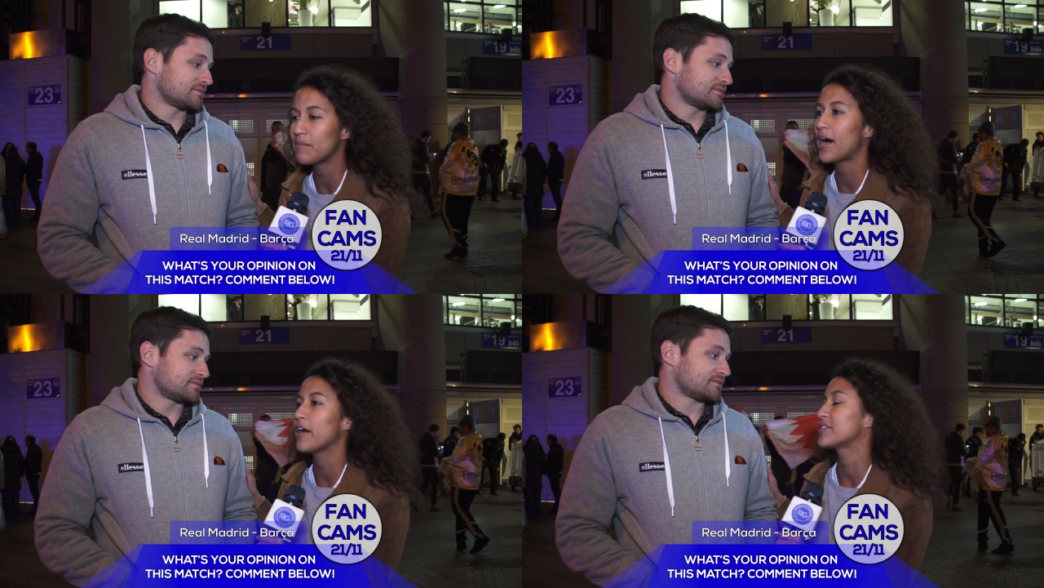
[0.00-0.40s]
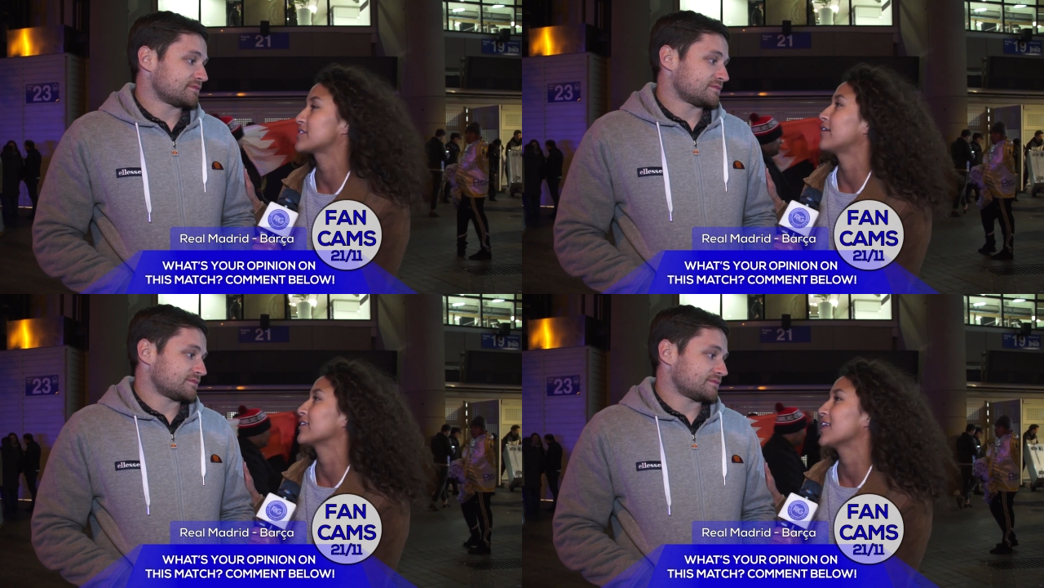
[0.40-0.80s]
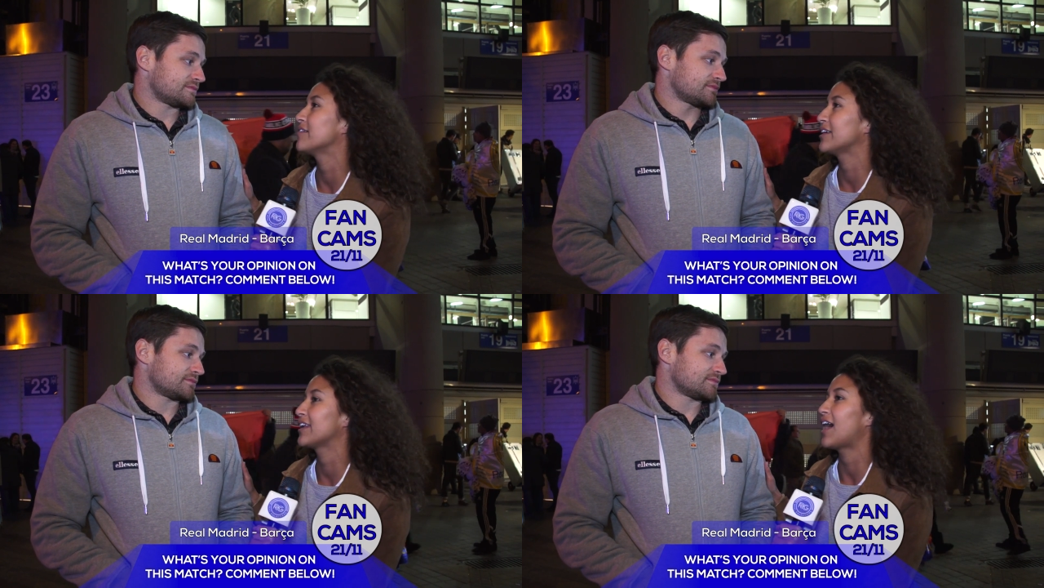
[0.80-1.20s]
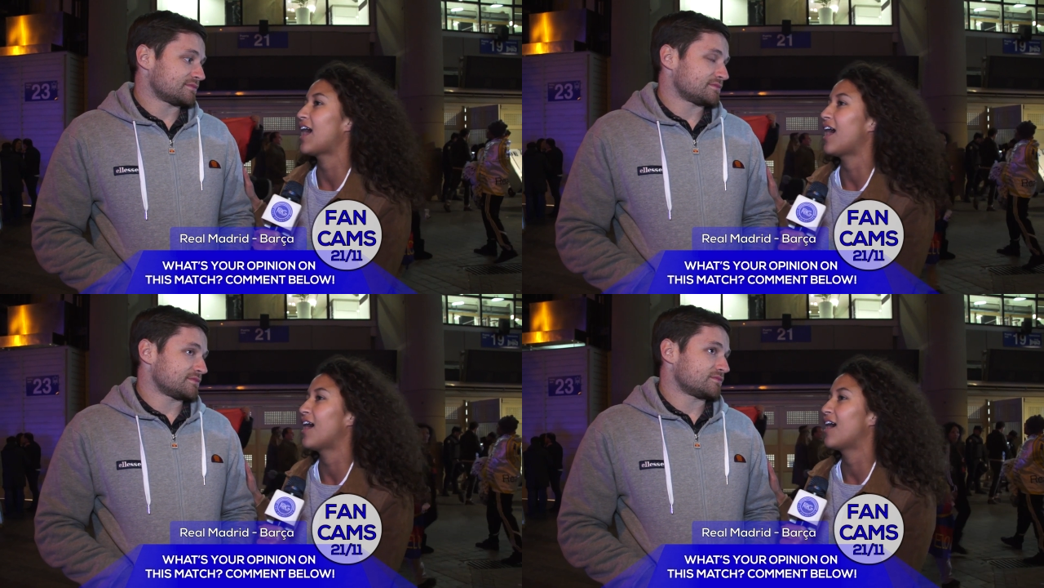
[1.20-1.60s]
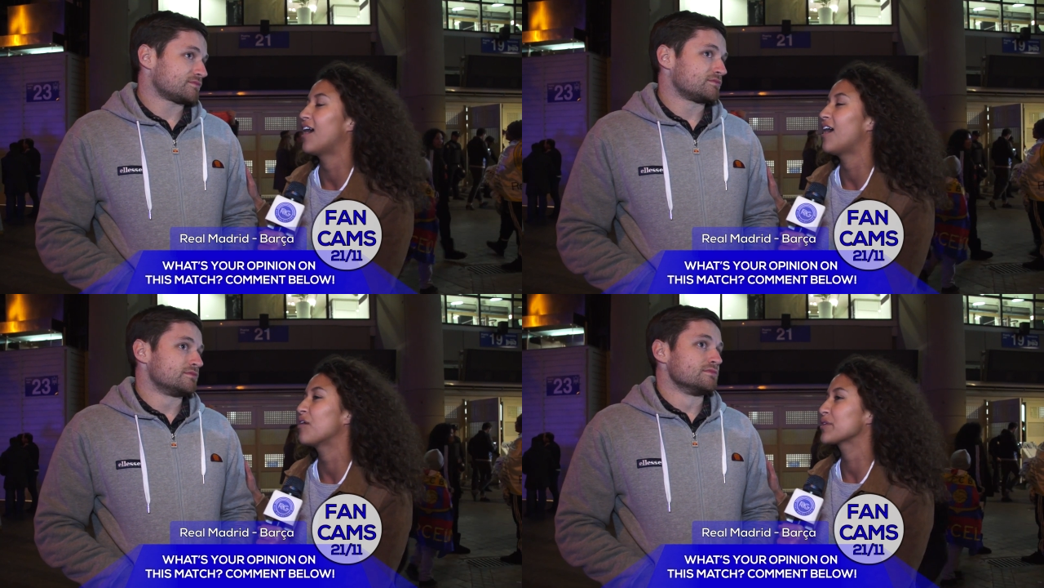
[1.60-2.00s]
Speaker 1: about the starting 11?
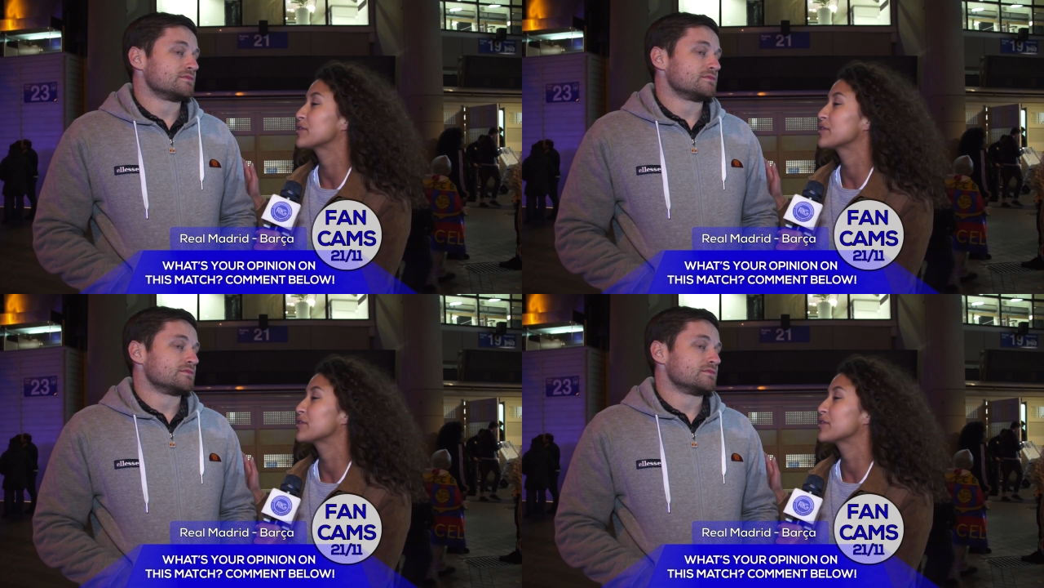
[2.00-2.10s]
Uh, were